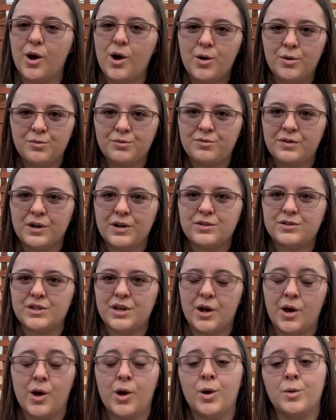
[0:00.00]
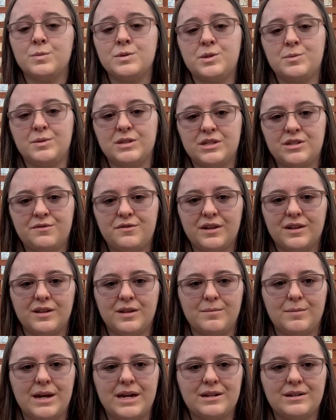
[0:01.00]
own ferns at home,
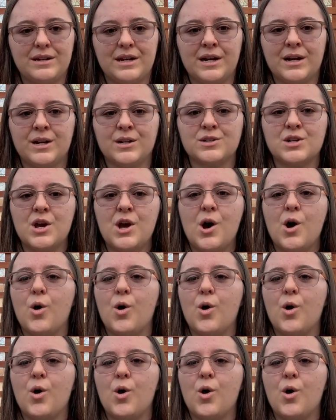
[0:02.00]
specifically maidenhairs,